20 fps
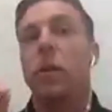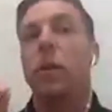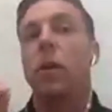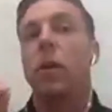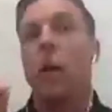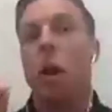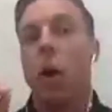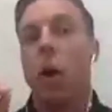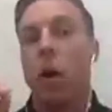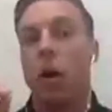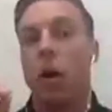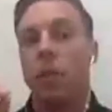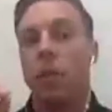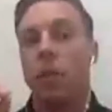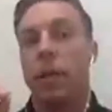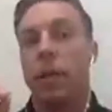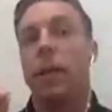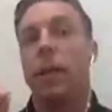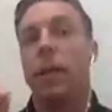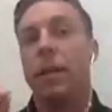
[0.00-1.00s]
causing
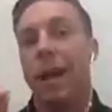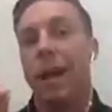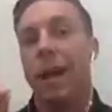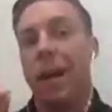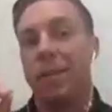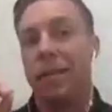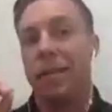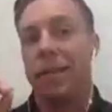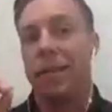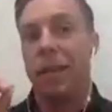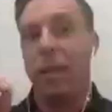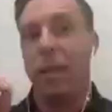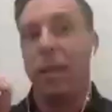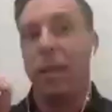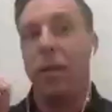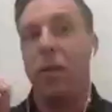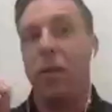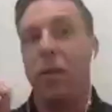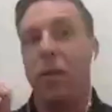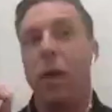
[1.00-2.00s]
it not to
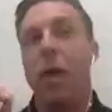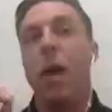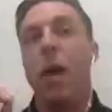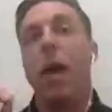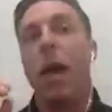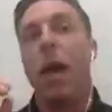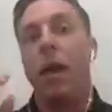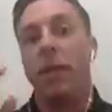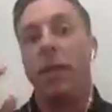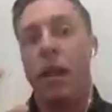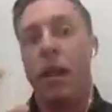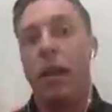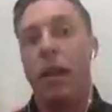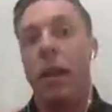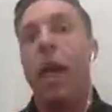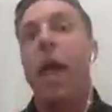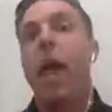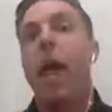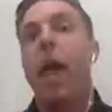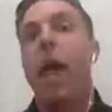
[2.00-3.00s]
heal and then
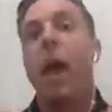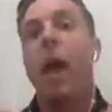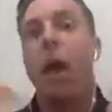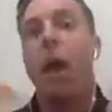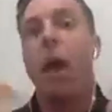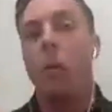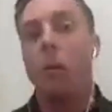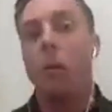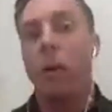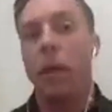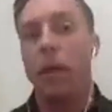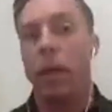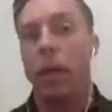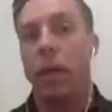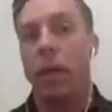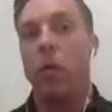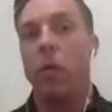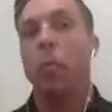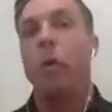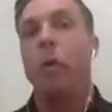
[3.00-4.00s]
help it
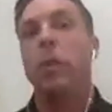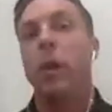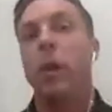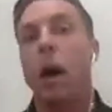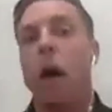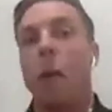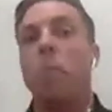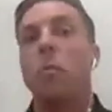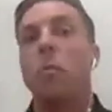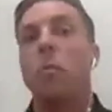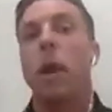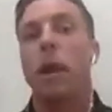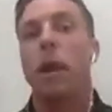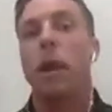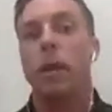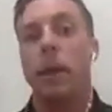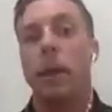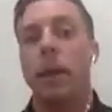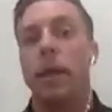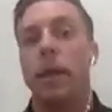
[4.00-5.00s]
heal with
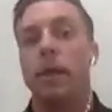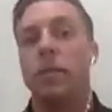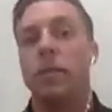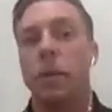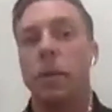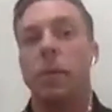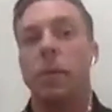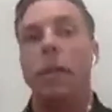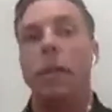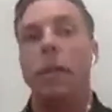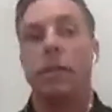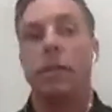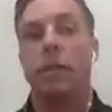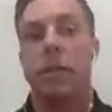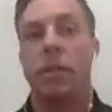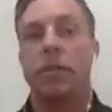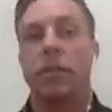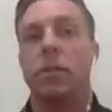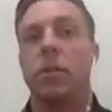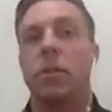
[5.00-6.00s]
upregulating some of these
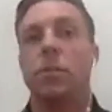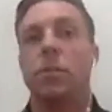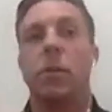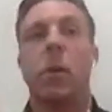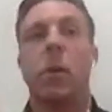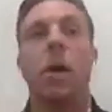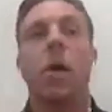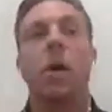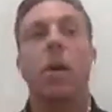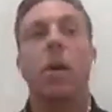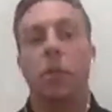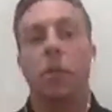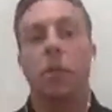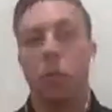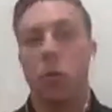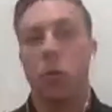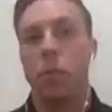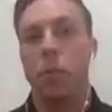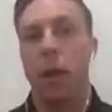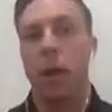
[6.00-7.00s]
systems
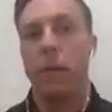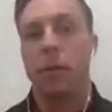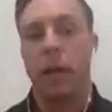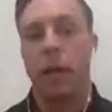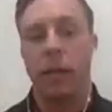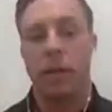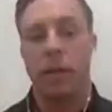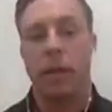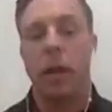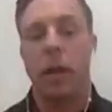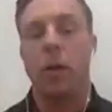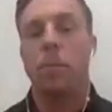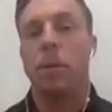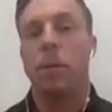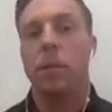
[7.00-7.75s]
through peptide therapy.